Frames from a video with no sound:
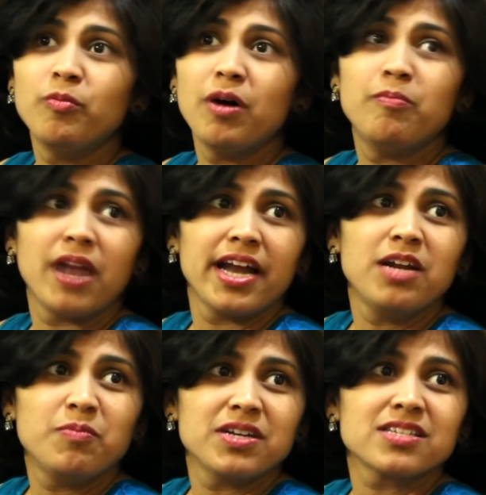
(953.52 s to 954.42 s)
A
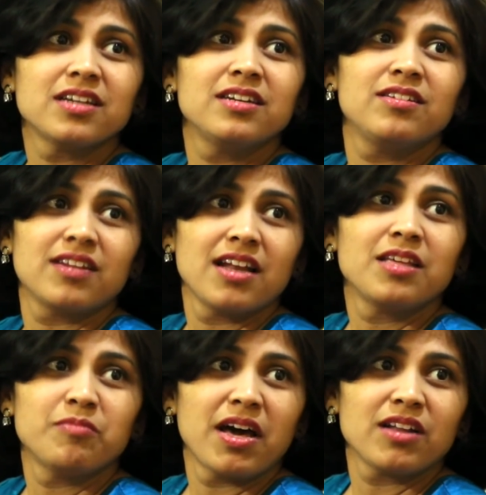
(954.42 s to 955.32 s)
blind person
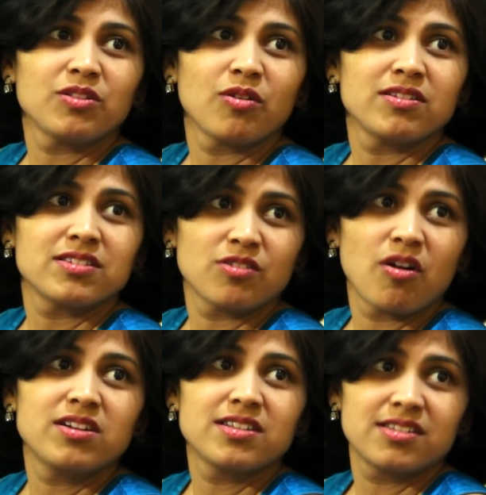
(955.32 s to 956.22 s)
running marathons,
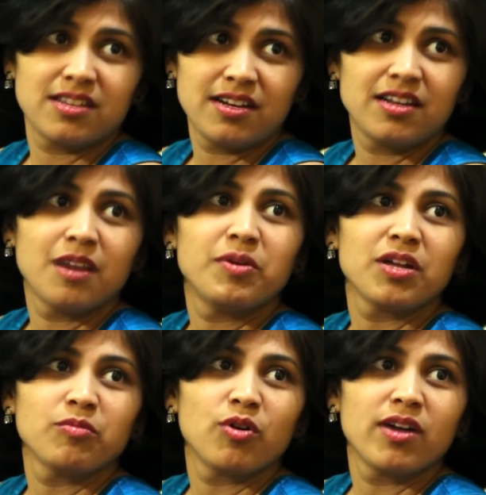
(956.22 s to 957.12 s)
not just in India
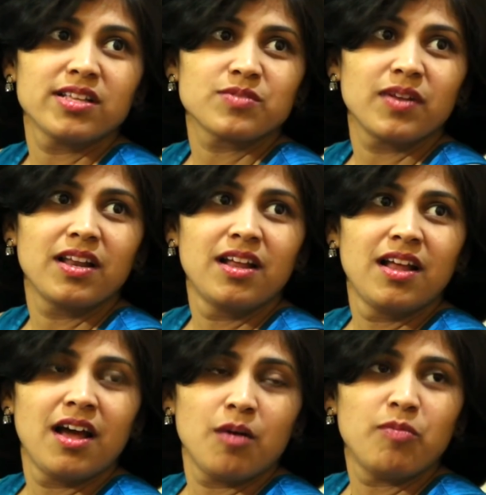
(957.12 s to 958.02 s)
but abroad as well.
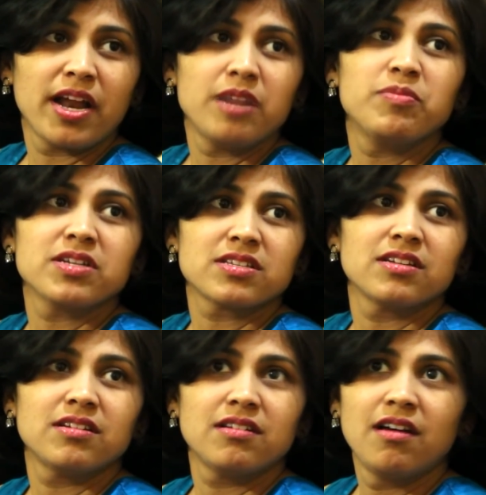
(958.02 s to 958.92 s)
A blind
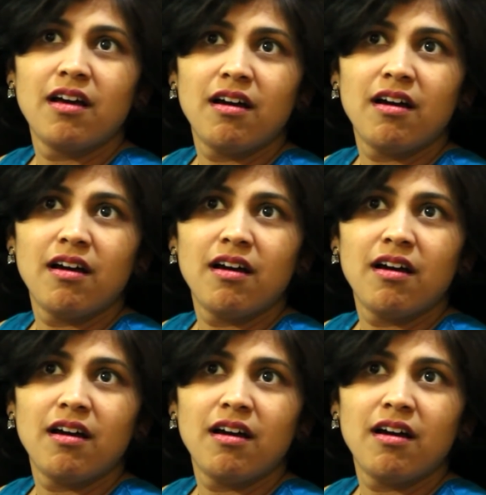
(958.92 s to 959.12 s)
person